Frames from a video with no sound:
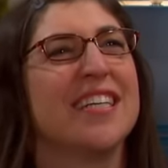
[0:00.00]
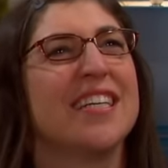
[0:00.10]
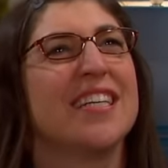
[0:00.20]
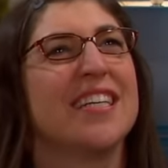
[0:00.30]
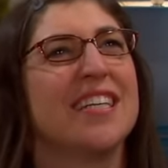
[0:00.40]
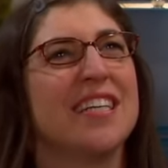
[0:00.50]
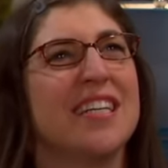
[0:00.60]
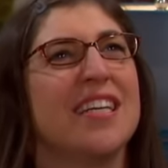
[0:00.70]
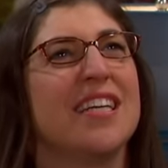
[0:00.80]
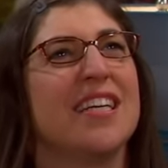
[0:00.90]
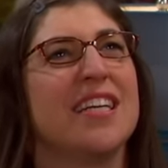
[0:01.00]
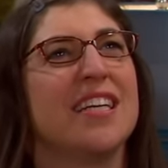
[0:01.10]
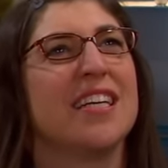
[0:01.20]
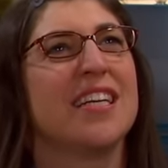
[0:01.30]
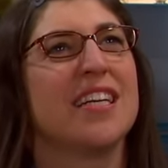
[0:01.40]

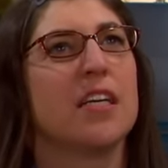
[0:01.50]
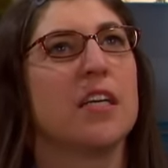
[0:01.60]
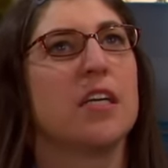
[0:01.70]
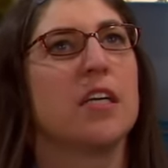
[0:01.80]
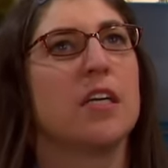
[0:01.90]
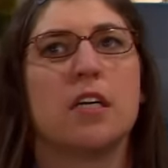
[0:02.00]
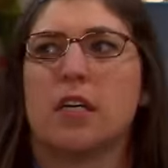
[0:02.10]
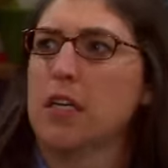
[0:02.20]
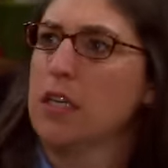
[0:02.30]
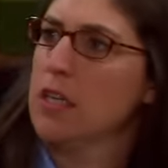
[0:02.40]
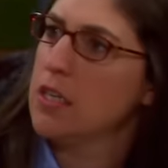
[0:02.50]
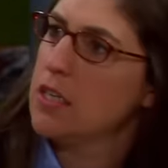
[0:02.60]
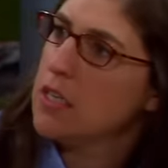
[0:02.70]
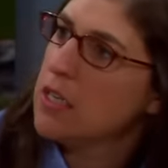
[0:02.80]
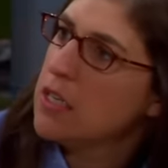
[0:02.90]

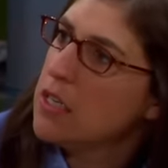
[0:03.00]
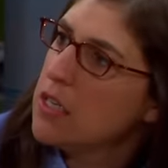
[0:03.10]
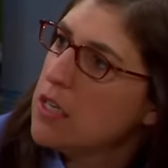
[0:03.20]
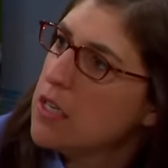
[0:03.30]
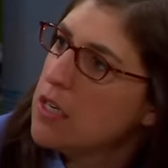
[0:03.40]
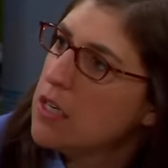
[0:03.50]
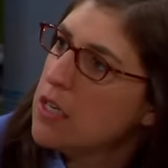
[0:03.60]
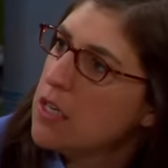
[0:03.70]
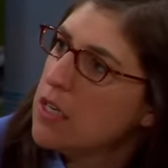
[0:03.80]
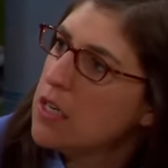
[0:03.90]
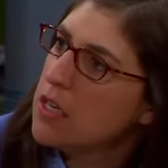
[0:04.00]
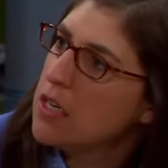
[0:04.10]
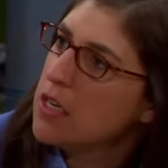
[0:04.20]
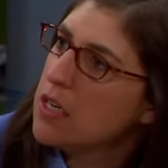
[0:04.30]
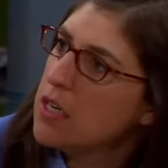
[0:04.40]

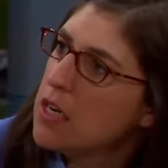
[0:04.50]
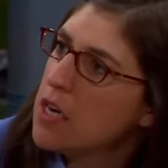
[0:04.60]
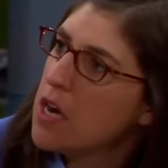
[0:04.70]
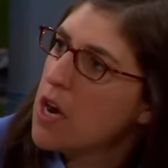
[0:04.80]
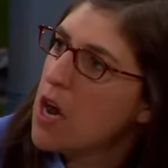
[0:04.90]
(not speaking)